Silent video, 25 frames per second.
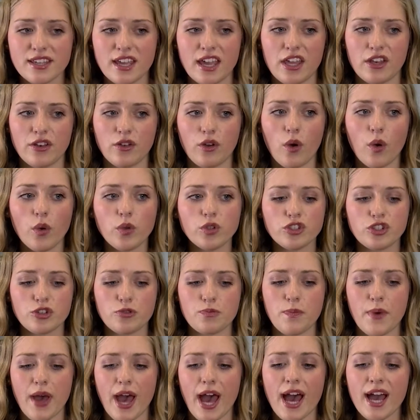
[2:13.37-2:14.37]
can hold you
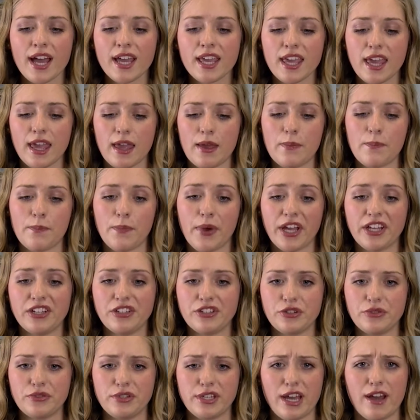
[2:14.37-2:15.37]
back and
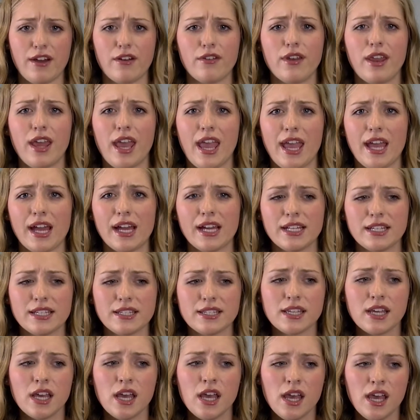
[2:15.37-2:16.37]
bind you down,
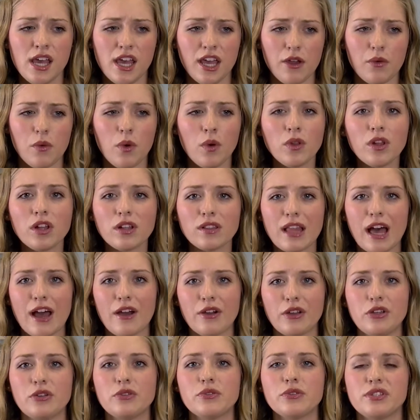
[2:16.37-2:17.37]
and it won't
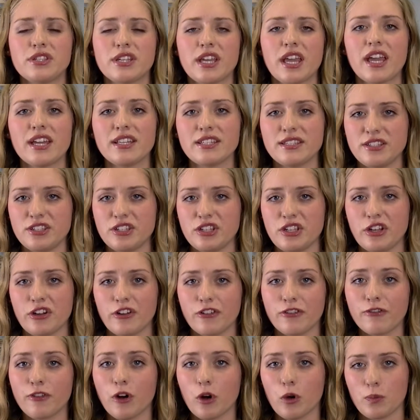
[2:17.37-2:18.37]
allow you to get to
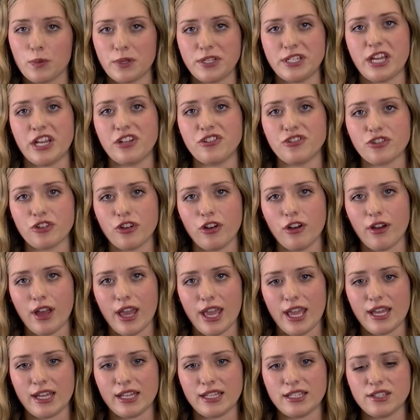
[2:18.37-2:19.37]
your full potential.
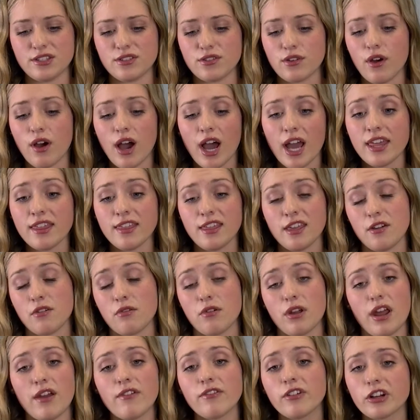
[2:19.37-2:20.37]
And so I think
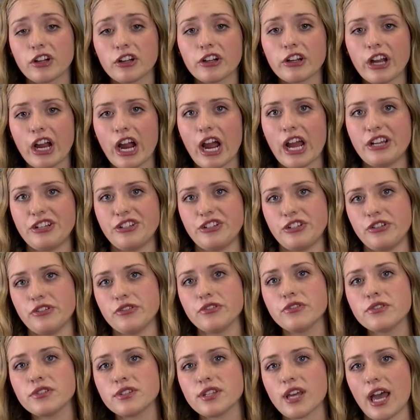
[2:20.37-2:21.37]
whatever career I
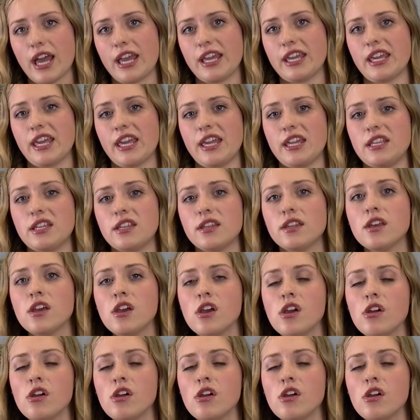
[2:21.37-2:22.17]
choose, I can